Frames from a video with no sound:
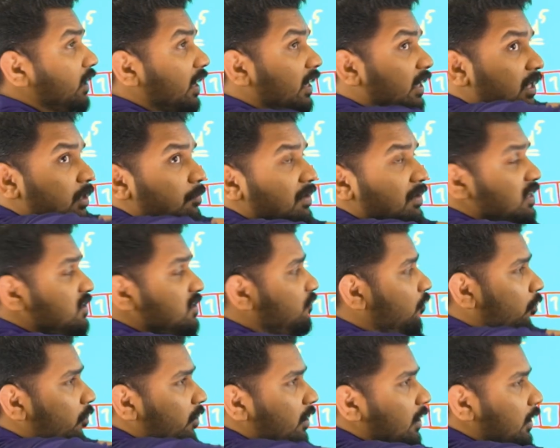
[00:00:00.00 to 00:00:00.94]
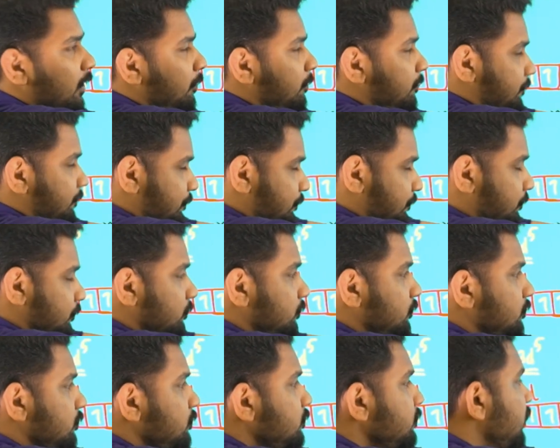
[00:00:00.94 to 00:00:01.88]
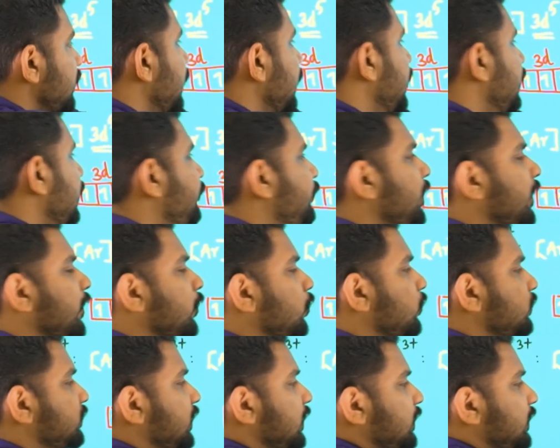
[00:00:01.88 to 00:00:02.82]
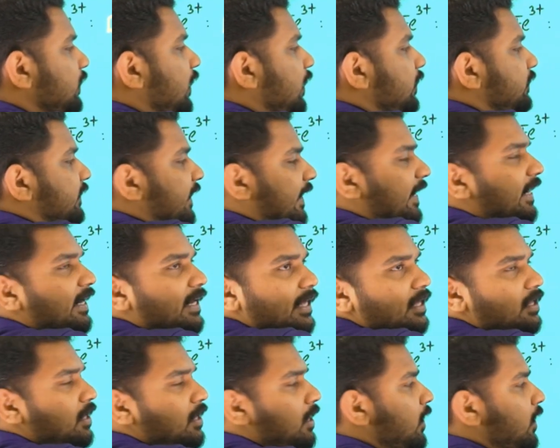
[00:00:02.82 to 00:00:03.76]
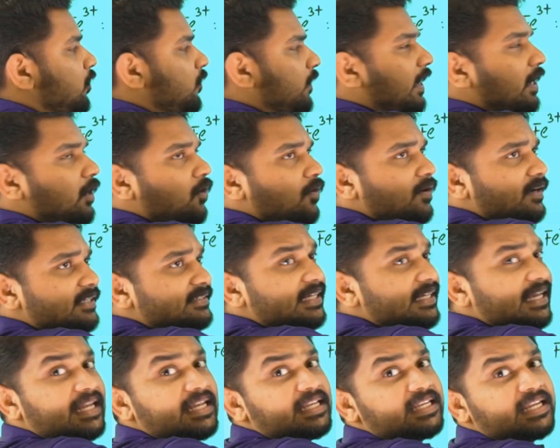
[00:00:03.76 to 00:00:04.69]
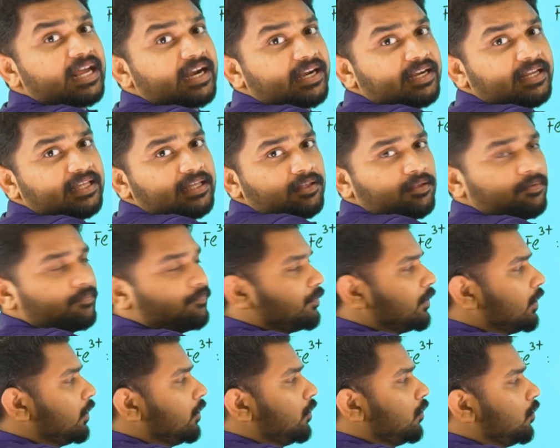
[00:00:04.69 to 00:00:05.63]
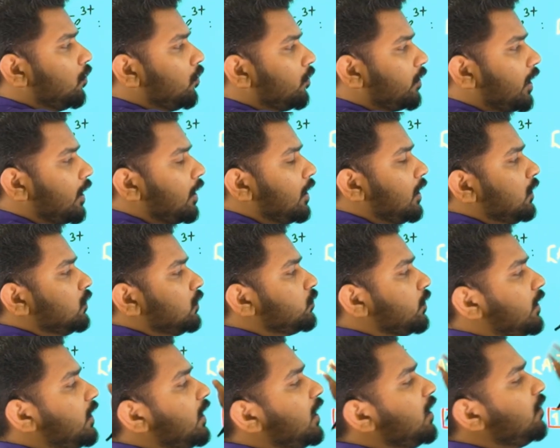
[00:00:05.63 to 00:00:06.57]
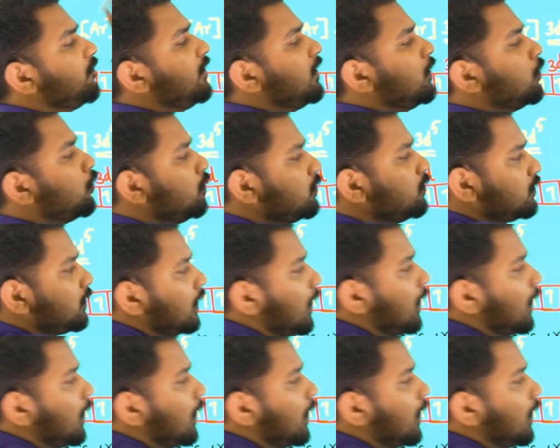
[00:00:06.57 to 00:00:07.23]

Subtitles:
d means 4d. If you are using the 3d, you can call it as inner d. Okay, so here we used